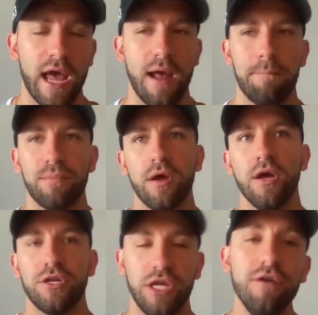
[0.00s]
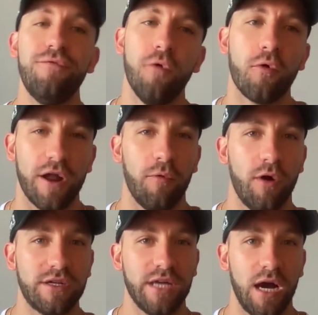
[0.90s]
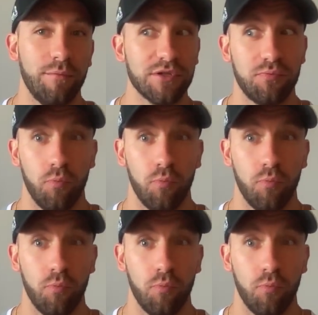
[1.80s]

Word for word: And Dee Ford at one time was